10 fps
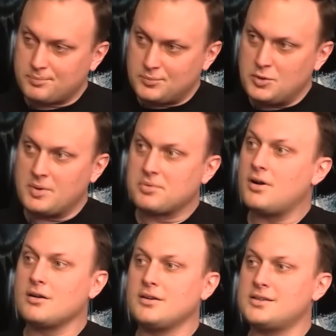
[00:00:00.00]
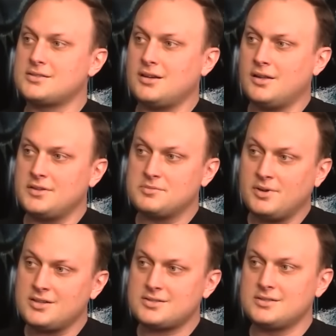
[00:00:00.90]
doing progress on these
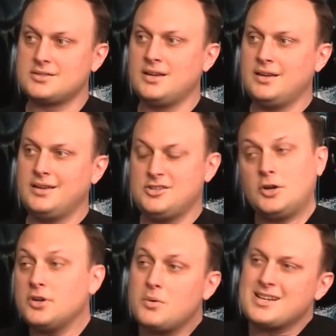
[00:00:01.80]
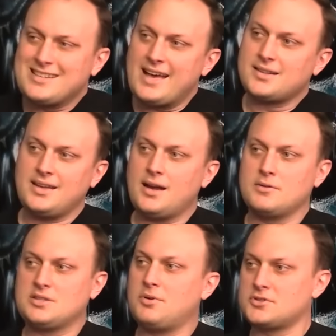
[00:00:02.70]
bosses is you don't know exactly how
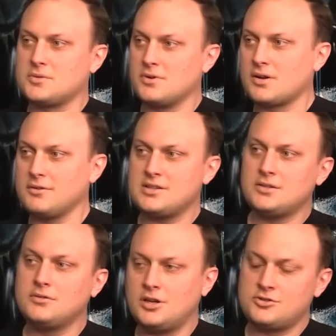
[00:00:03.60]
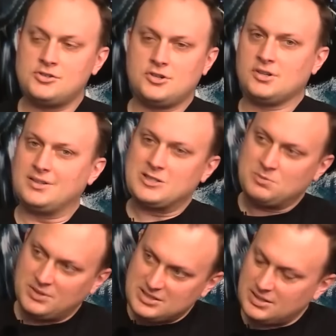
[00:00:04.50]
it's supposed to work. There is no dungeon journal
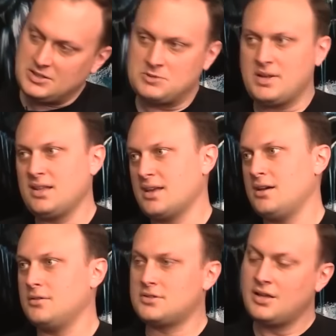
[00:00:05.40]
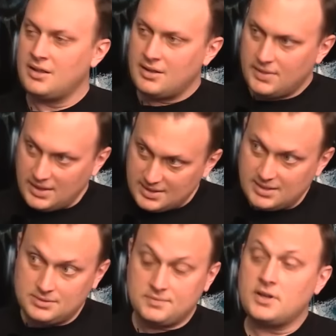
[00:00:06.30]
explicitly spelling out the
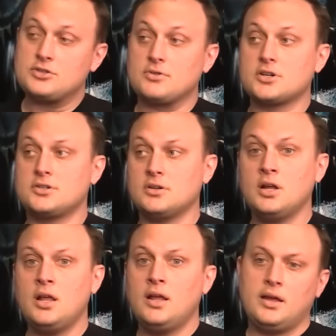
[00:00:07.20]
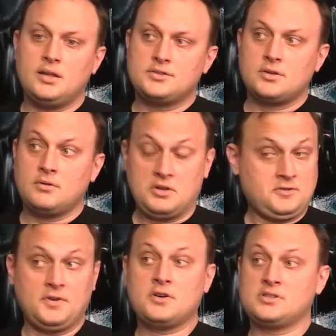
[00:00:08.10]
intended fight structure. And so as
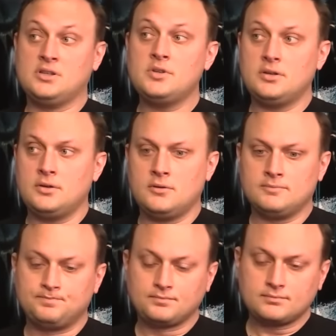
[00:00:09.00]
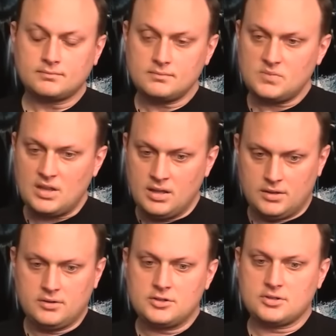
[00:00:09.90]
far as Limit knew,
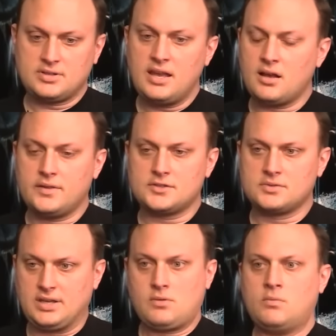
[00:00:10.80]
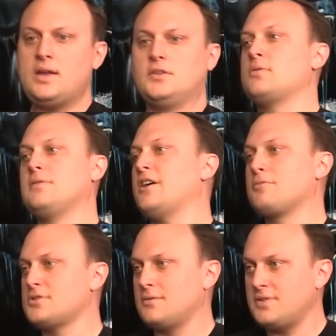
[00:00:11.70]
their initial take on this was like, wait, the
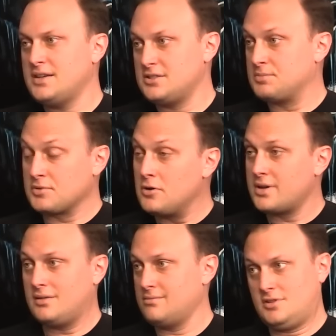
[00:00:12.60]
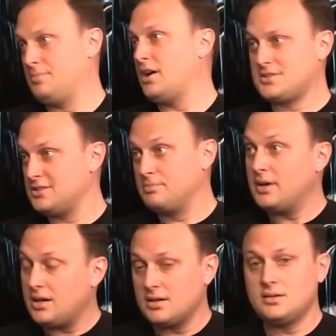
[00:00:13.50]
25% phase is broken, the boss is
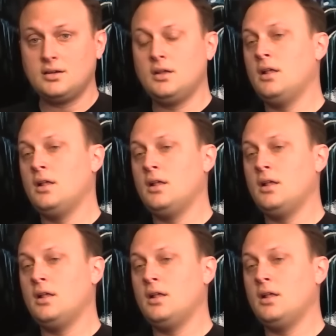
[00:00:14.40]
bugged.